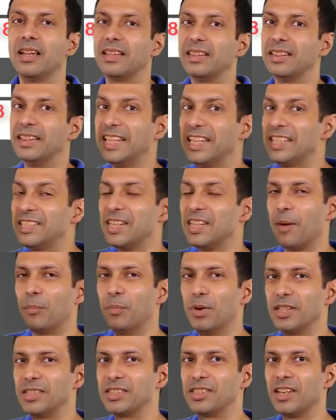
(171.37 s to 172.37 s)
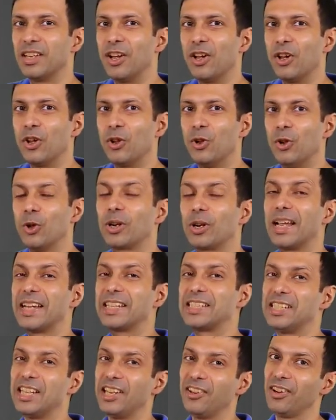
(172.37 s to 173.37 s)
These numbers look like
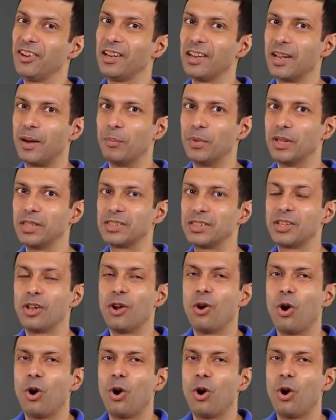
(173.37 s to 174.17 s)
serial numbers